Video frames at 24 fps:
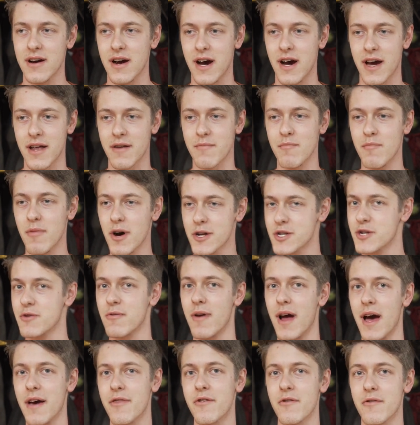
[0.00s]
I'd much
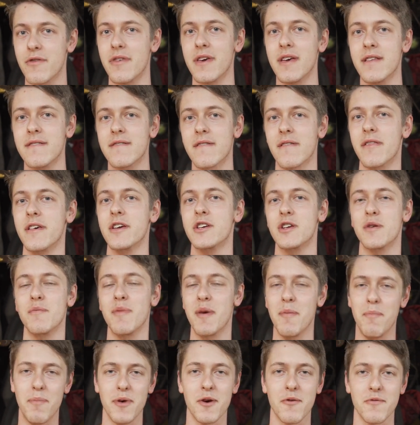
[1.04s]
rather the insulation
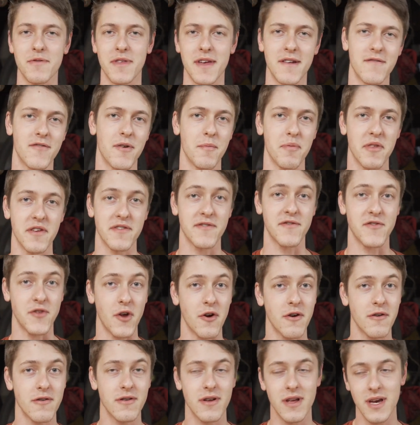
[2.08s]
be built in from the
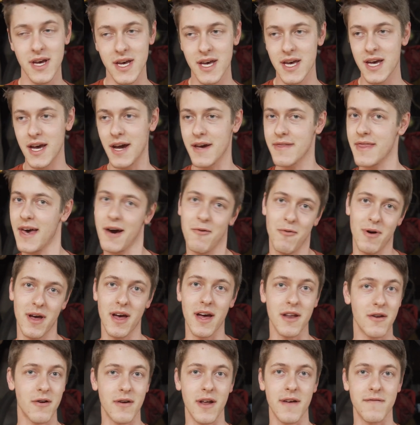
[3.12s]
start, and that way
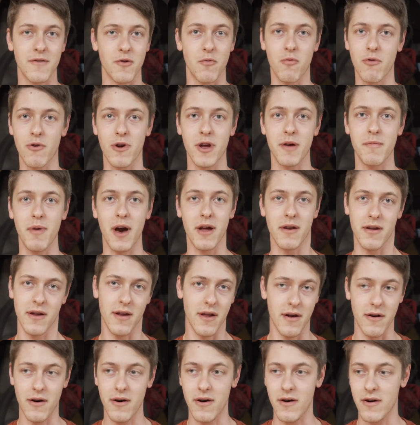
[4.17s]
I don't have to worry about it
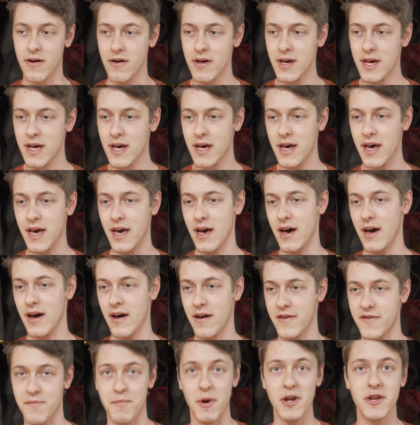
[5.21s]
at all, uh,
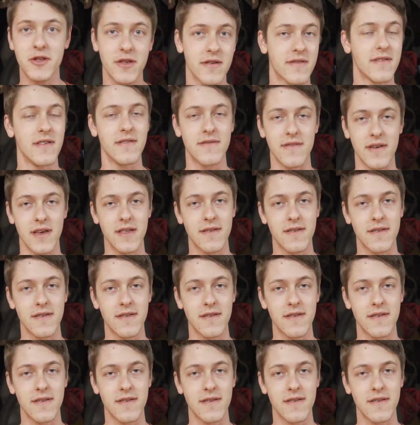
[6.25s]
especially since